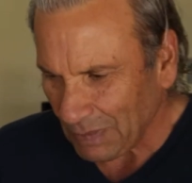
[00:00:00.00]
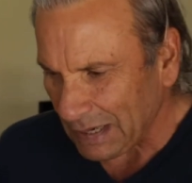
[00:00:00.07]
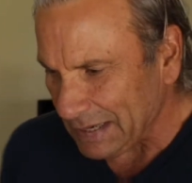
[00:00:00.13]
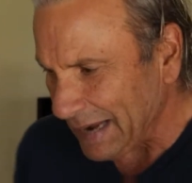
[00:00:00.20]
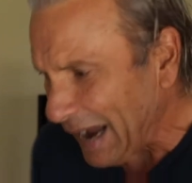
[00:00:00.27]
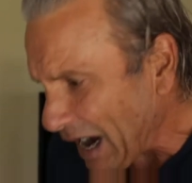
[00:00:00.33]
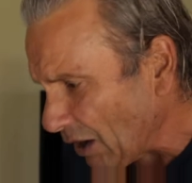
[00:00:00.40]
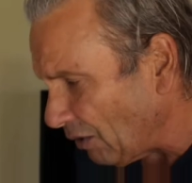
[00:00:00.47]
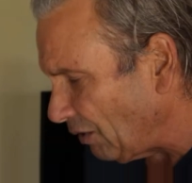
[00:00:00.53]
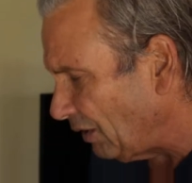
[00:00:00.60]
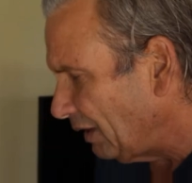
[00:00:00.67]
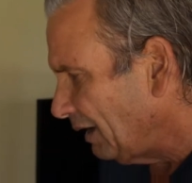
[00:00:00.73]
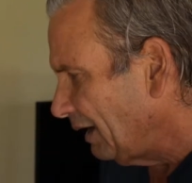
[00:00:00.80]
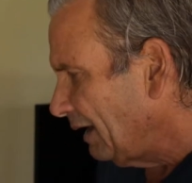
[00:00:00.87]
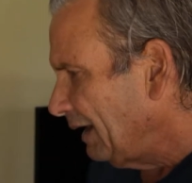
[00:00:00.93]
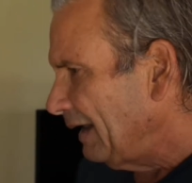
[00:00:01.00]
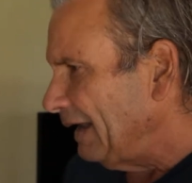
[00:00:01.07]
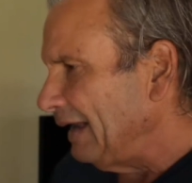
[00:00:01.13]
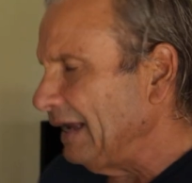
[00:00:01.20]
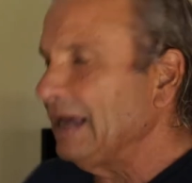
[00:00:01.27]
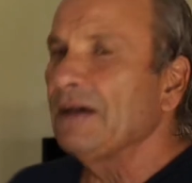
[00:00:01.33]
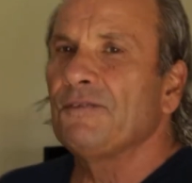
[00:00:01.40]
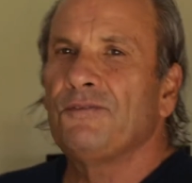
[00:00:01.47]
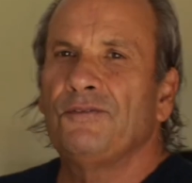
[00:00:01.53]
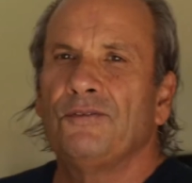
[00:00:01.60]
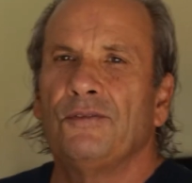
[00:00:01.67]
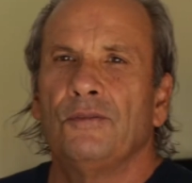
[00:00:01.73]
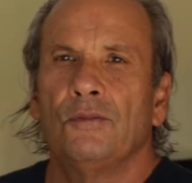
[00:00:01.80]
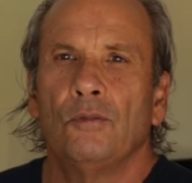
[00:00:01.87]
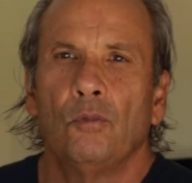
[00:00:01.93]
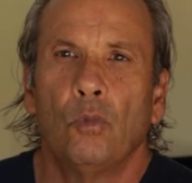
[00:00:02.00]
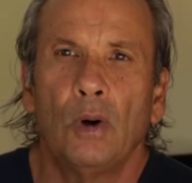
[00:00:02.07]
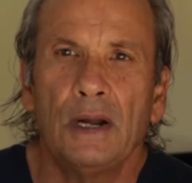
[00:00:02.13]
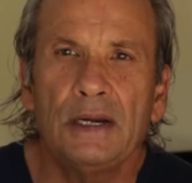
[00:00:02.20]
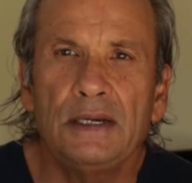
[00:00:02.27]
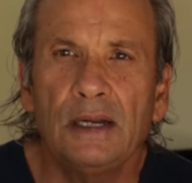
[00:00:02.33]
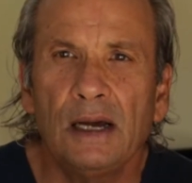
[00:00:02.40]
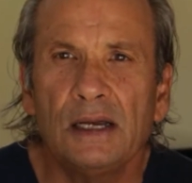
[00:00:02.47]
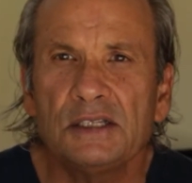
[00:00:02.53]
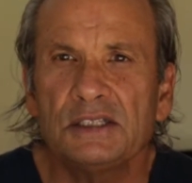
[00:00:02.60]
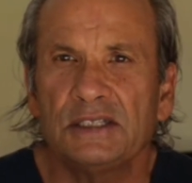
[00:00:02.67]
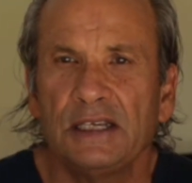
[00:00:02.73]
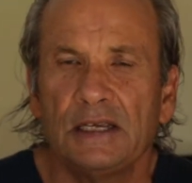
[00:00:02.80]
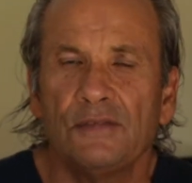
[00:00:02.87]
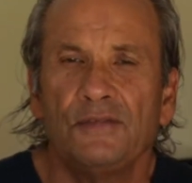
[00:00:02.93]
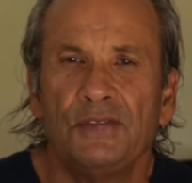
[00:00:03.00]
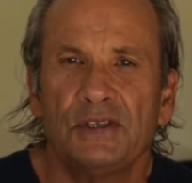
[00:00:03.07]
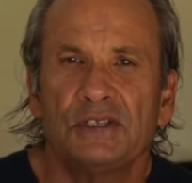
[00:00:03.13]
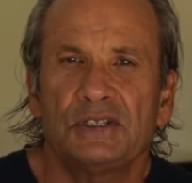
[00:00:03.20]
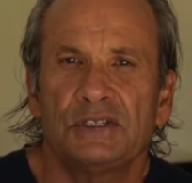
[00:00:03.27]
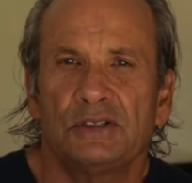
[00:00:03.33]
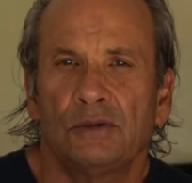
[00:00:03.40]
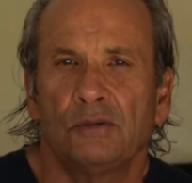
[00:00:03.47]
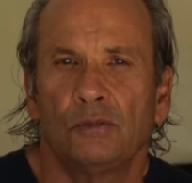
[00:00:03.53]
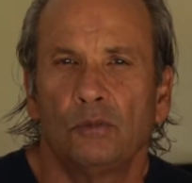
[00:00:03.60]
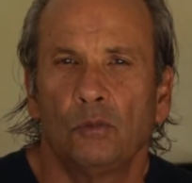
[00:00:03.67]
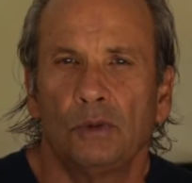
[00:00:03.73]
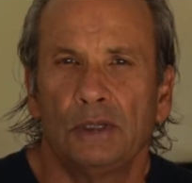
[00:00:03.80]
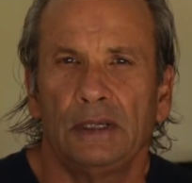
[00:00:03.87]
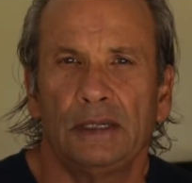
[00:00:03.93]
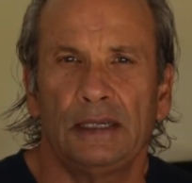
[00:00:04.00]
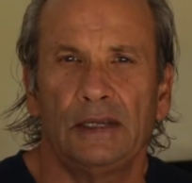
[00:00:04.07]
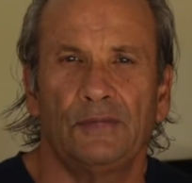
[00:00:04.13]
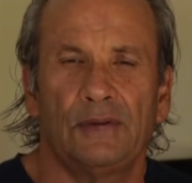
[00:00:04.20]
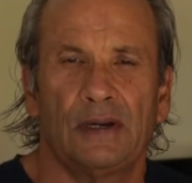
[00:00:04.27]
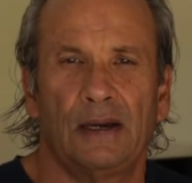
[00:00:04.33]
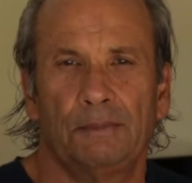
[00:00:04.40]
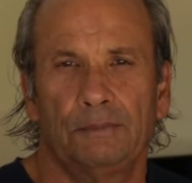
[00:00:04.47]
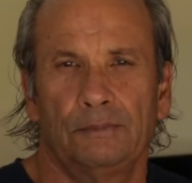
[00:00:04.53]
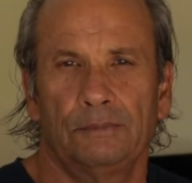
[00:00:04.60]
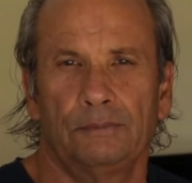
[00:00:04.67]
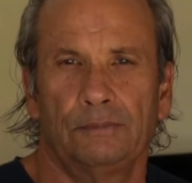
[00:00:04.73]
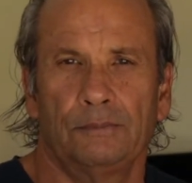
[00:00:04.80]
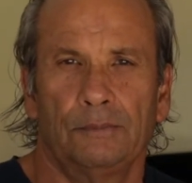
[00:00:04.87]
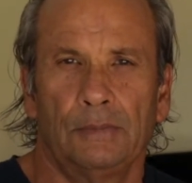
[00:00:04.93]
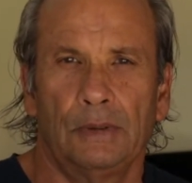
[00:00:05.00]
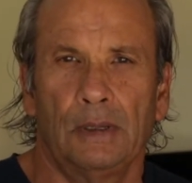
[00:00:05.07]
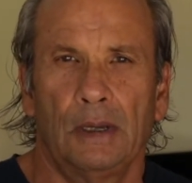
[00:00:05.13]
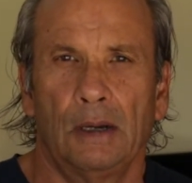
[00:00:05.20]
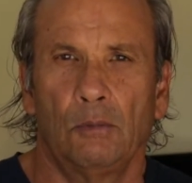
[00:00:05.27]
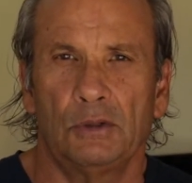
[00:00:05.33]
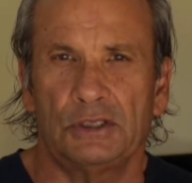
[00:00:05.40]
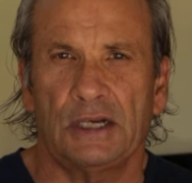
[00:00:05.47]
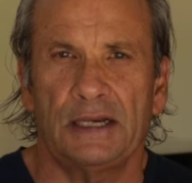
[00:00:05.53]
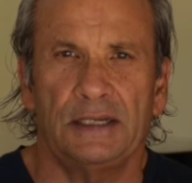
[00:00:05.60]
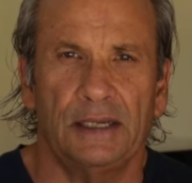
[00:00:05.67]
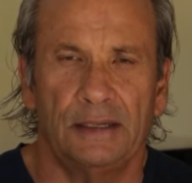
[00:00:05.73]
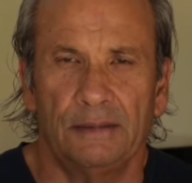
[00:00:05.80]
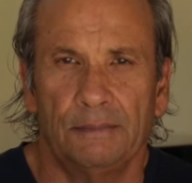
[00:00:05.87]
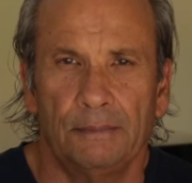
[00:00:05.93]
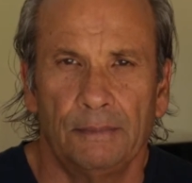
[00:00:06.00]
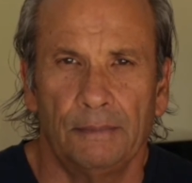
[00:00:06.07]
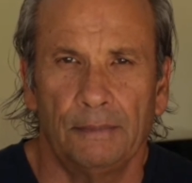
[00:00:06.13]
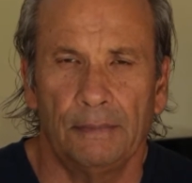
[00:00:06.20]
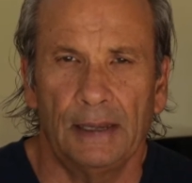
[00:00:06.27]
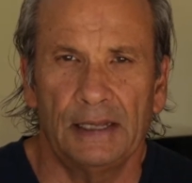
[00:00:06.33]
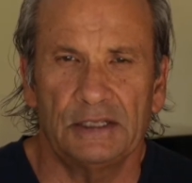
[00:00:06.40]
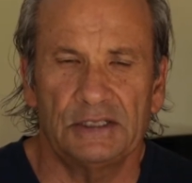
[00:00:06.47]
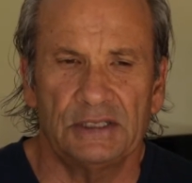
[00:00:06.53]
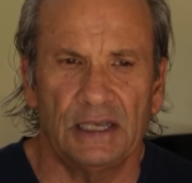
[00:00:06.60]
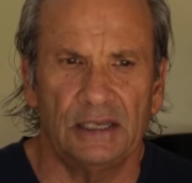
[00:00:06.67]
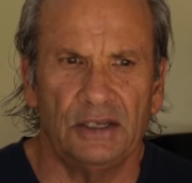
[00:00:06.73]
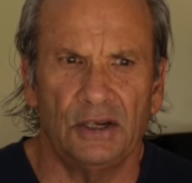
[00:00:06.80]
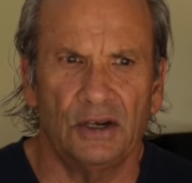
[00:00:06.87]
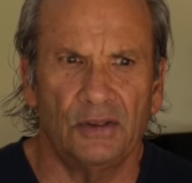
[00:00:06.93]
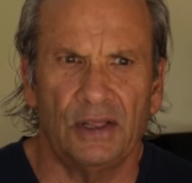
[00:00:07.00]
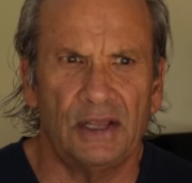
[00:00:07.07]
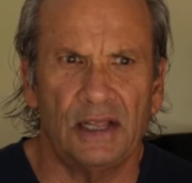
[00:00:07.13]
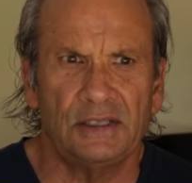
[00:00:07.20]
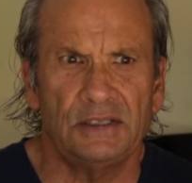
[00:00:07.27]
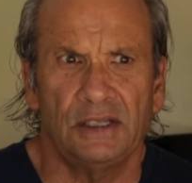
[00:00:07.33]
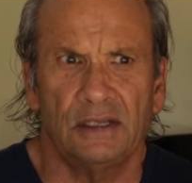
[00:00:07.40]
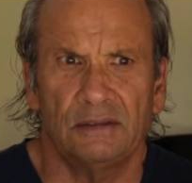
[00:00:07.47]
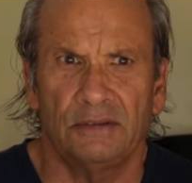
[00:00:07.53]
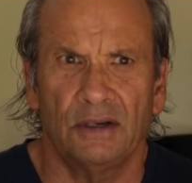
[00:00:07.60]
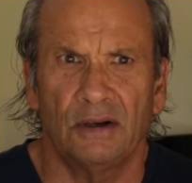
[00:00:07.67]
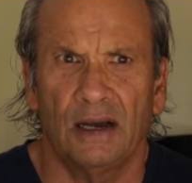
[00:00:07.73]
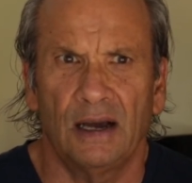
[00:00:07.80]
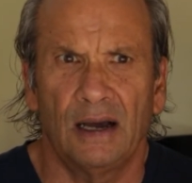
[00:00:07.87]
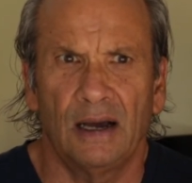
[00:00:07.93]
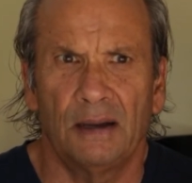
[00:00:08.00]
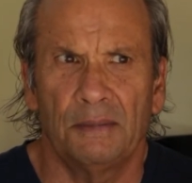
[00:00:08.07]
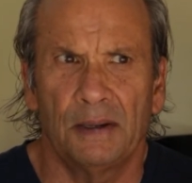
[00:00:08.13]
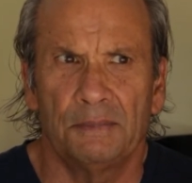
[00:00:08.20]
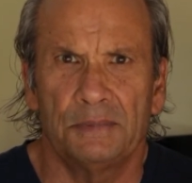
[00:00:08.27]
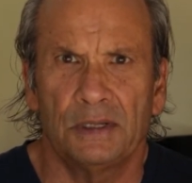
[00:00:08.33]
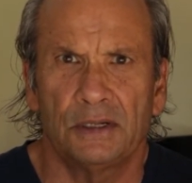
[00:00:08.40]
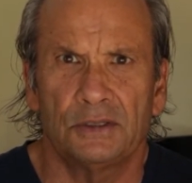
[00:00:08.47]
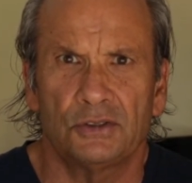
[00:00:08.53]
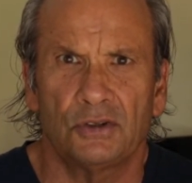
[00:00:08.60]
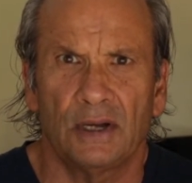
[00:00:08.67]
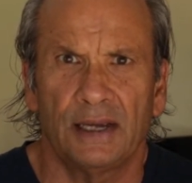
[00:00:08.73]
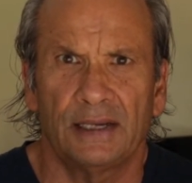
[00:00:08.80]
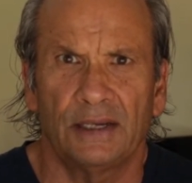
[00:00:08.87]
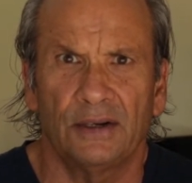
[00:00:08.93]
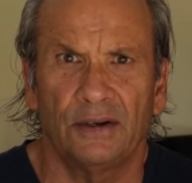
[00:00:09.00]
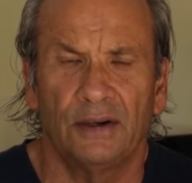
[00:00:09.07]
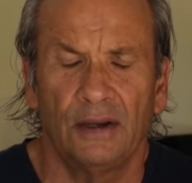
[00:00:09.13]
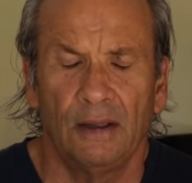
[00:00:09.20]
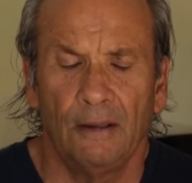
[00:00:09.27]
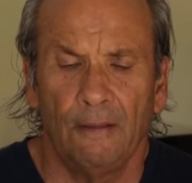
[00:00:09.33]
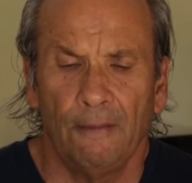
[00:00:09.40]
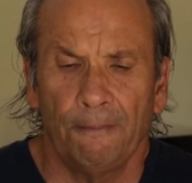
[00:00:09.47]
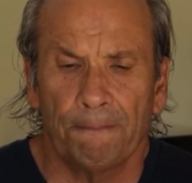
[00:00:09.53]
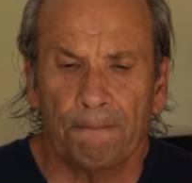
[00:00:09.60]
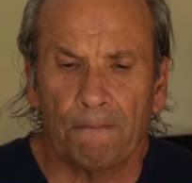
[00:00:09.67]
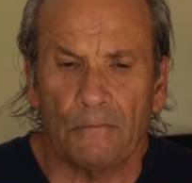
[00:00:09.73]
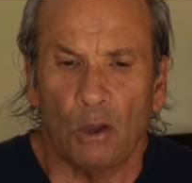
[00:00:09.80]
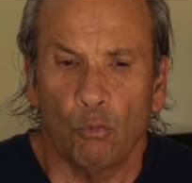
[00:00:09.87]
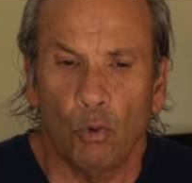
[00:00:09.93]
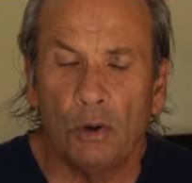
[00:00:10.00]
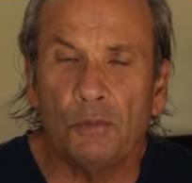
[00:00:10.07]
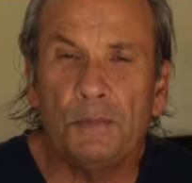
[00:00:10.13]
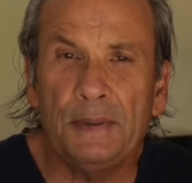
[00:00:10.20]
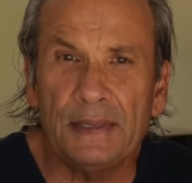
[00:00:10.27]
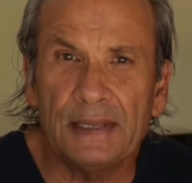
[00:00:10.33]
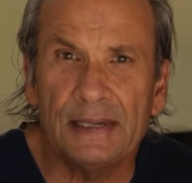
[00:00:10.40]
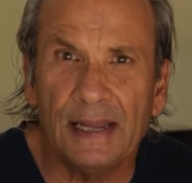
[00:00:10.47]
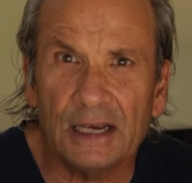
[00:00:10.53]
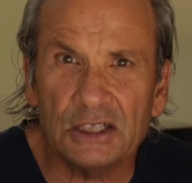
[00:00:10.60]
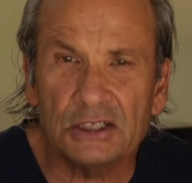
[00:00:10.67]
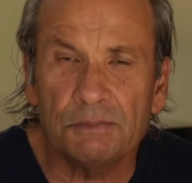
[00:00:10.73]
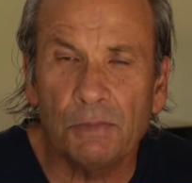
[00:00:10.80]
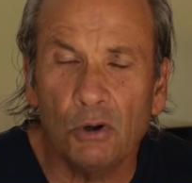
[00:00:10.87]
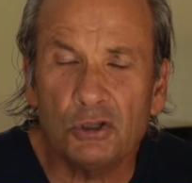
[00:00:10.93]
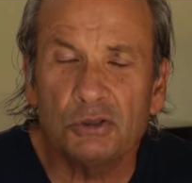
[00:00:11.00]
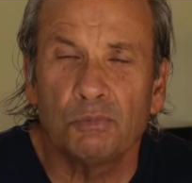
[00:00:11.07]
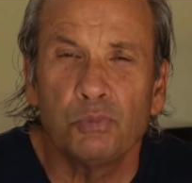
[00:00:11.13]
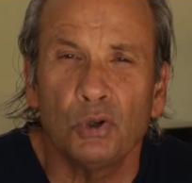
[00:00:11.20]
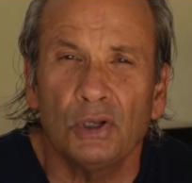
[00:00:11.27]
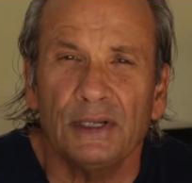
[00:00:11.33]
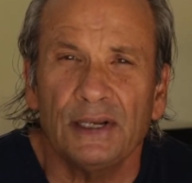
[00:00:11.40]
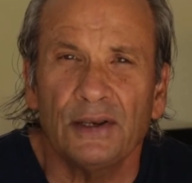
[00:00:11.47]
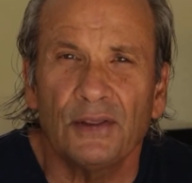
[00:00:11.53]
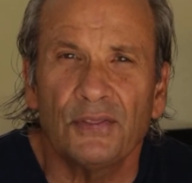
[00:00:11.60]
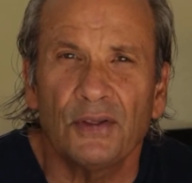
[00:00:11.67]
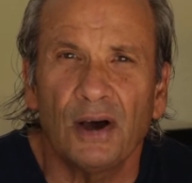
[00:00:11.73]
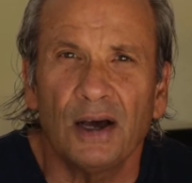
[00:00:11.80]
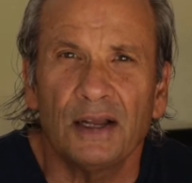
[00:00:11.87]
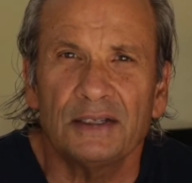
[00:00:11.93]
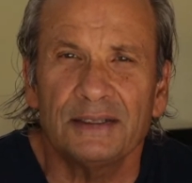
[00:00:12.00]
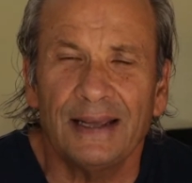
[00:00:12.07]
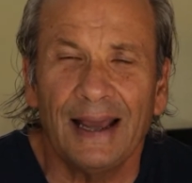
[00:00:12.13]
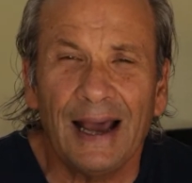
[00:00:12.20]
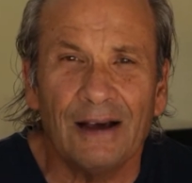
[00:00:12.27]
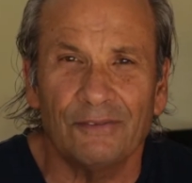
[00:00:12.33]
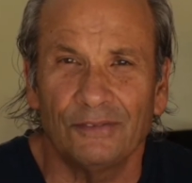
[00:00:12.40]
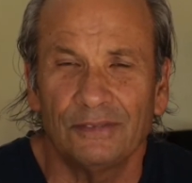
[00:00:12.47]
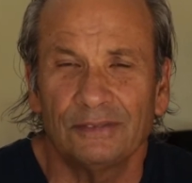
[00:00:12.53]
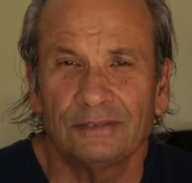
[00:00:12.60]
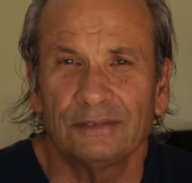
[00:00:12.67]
Now, if one does give it up, which I did, and said, that's it. I'm done trying here. What would be the next most brilliant thought to have?